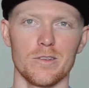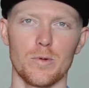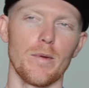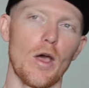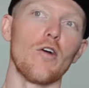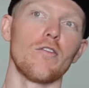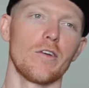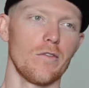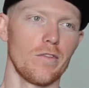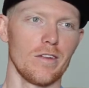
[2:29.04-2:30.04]
probably
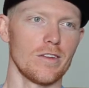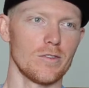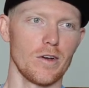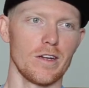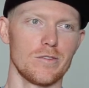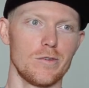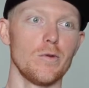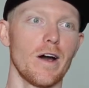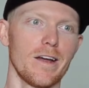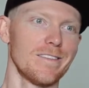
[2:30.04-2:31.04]
overconfident and tried too
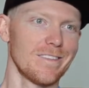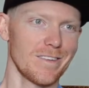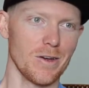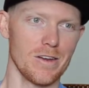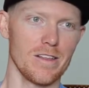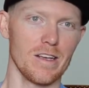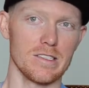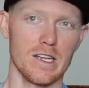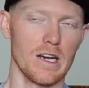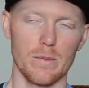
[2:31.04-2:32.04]
hard, kind of thing,
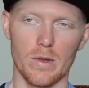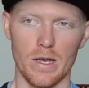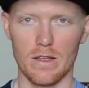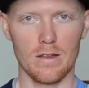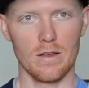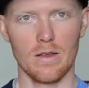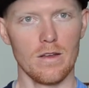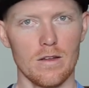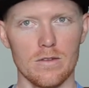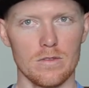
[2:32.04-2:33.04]
because I ended up like
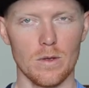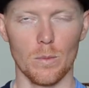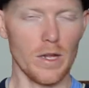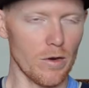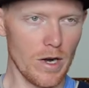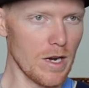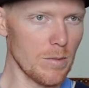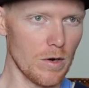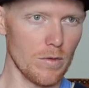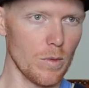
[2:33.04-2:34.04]
obliterating
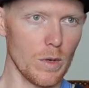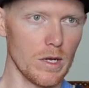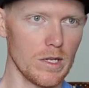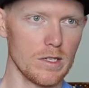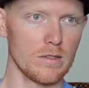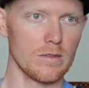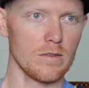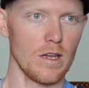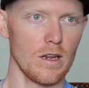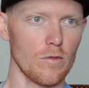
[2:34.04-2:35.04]
my rear wheel and
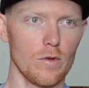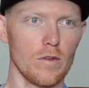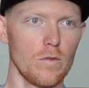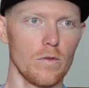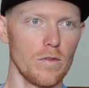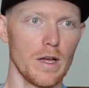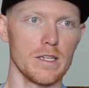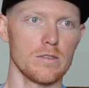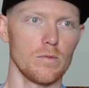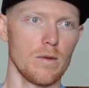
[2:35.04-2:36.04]
getting 3 or 4
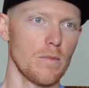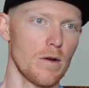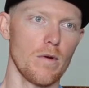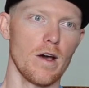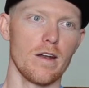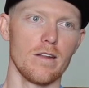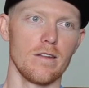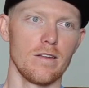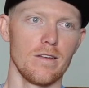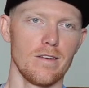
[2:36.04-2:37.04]
flats within my run, and
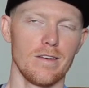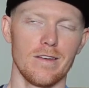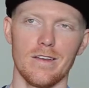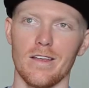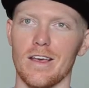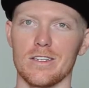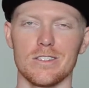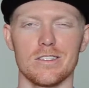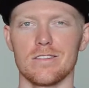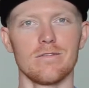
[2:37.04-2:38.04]
yeah, it just